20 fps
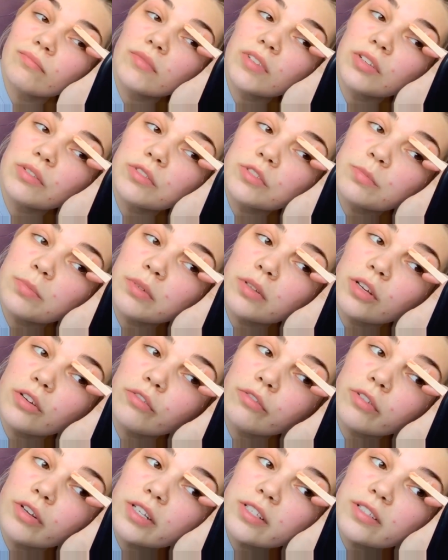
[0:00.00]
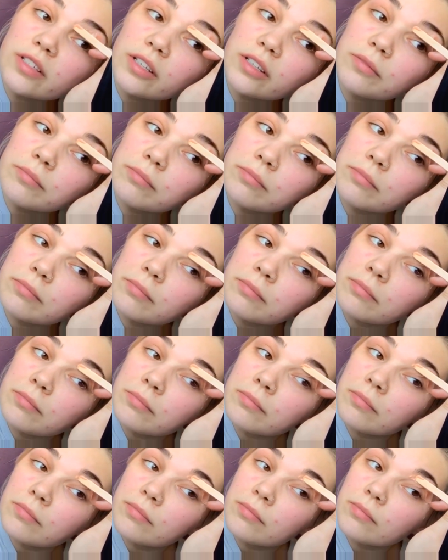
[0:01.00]
it was below freezing,
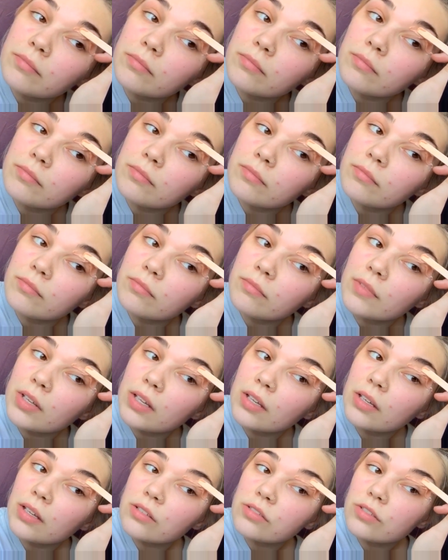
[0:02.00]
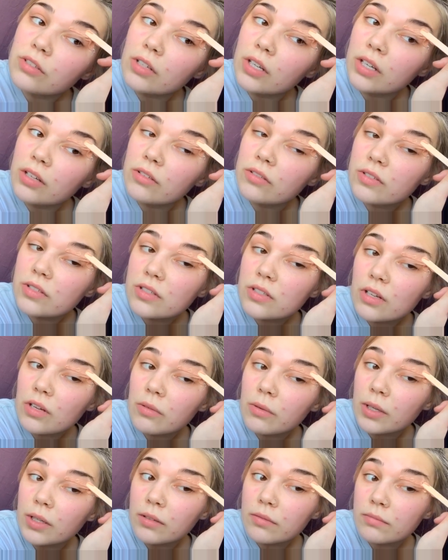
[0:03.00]
and yesterday it was
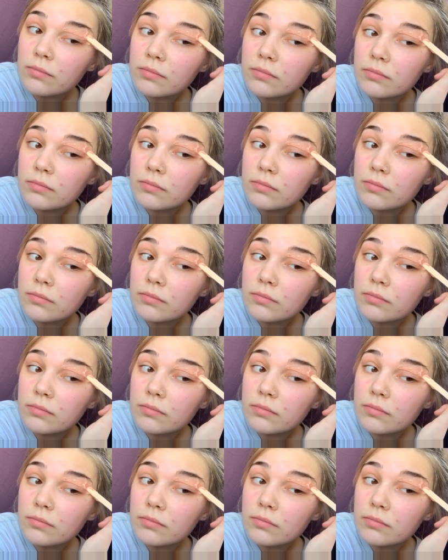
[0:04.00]
snowing.